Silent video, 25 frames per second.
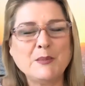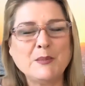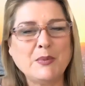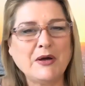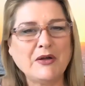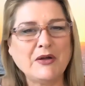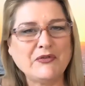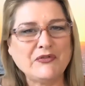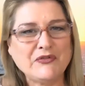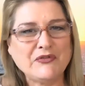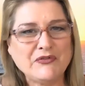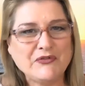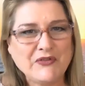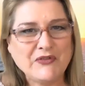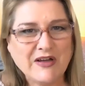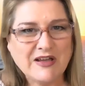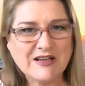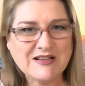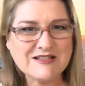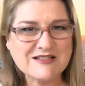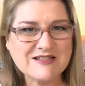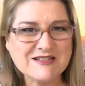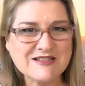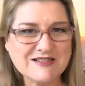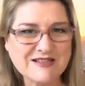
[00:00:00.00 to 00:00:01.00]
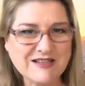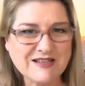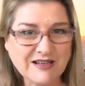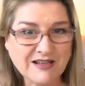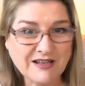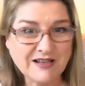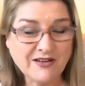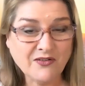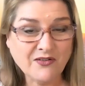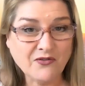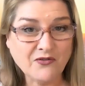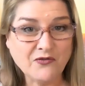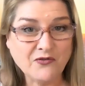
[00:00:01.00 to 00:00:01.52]
but
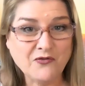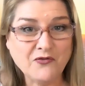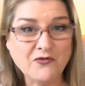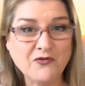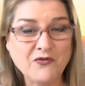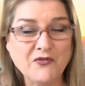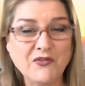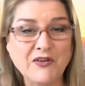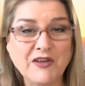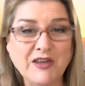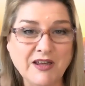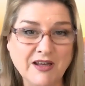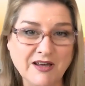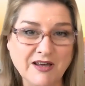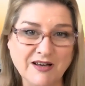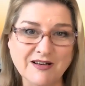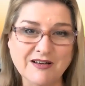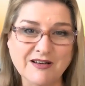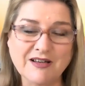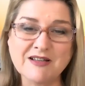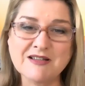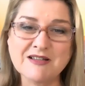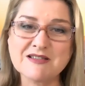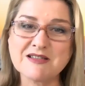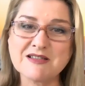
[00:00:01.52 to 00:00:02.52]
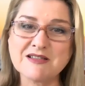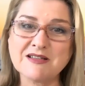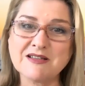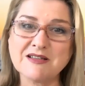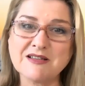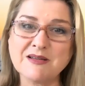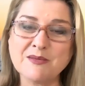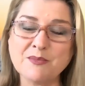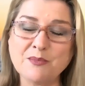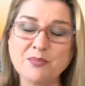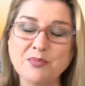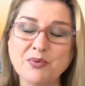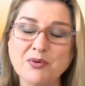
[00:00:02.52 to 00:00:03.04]
facing fear, it's
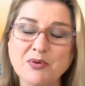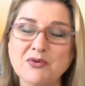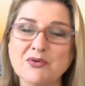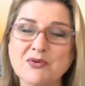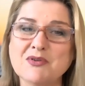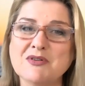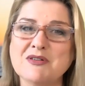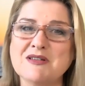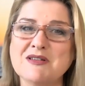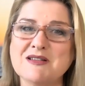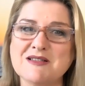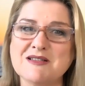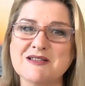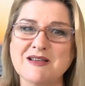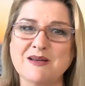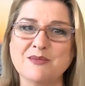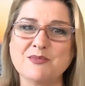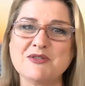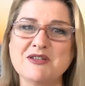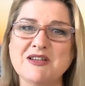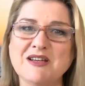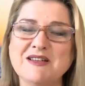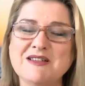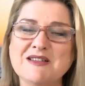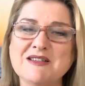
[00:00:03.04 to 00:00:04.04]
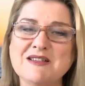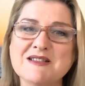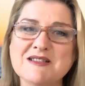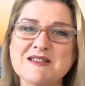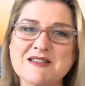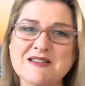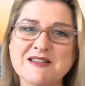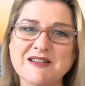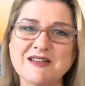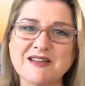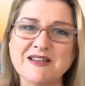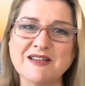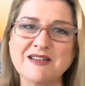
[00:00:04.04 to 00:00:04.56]
an important subject,
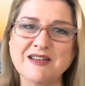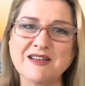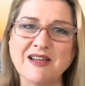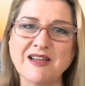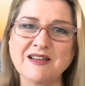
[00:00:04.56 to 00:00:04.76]
isn't it?